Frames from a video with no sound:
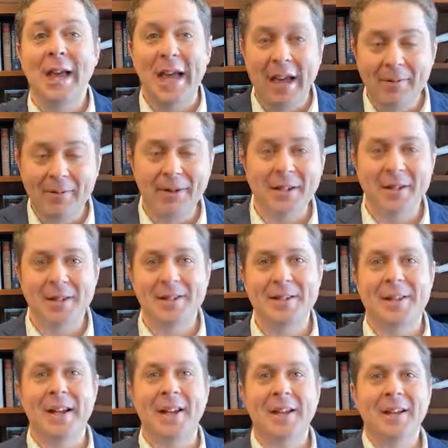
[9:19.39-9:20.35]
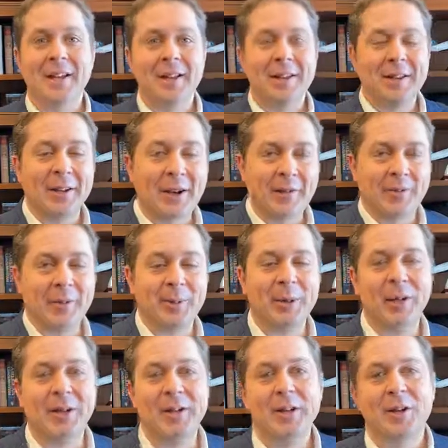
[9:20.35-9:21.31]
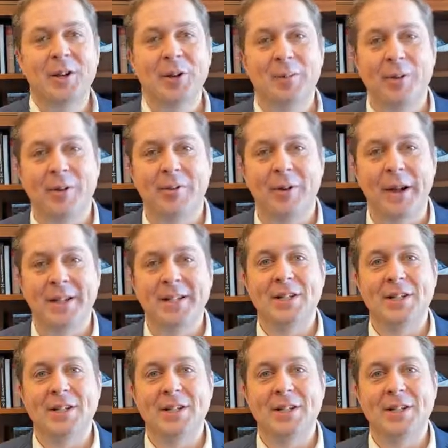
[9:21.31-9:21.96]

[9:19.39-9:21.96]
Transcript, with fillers: evidence that the government could provide